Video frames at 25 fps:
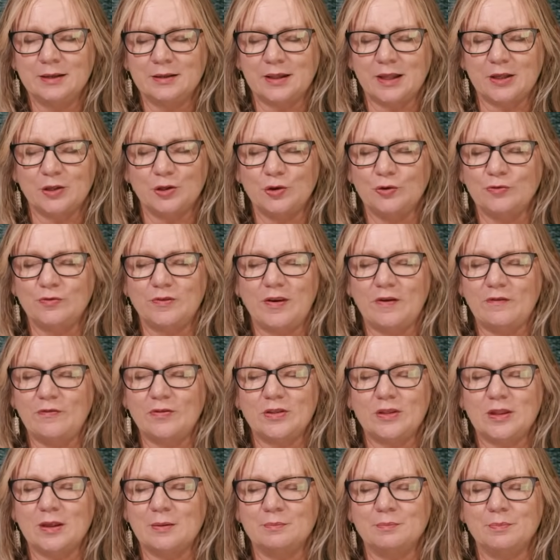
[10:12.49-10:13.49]
that you've
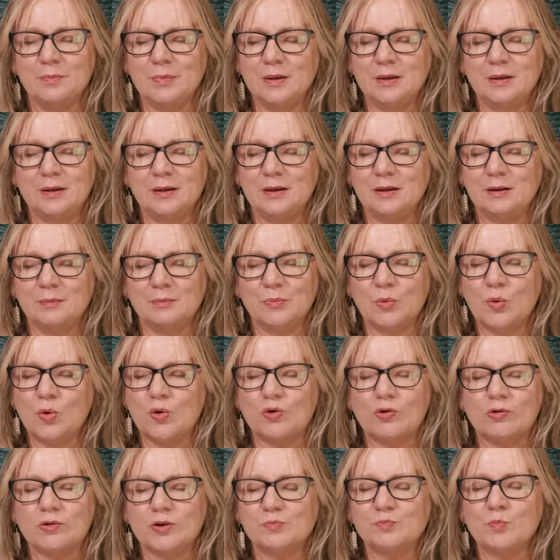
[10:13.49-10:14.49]
given them
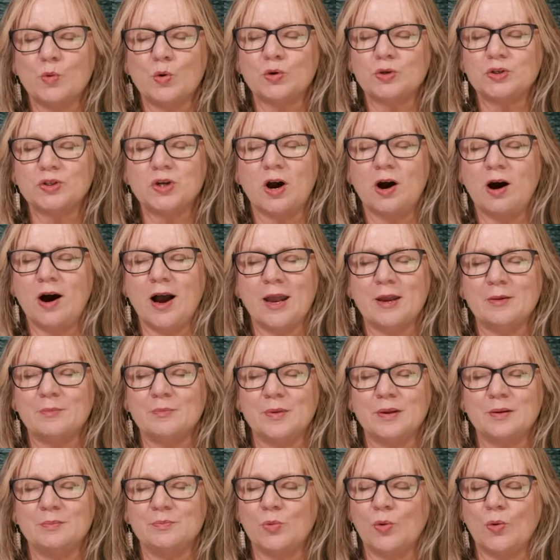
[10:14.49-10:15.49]
more
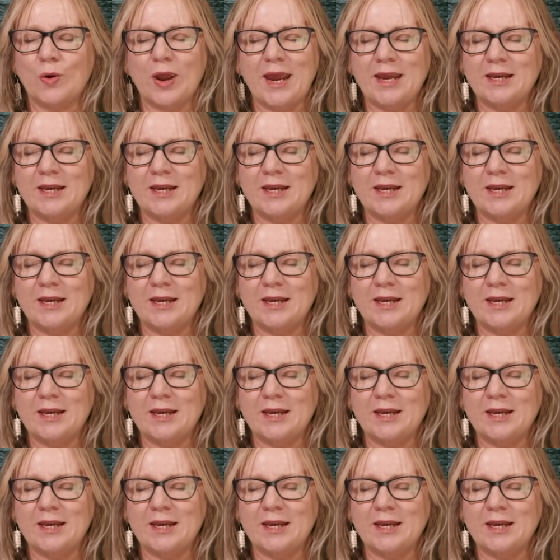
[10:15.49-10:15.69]
time and more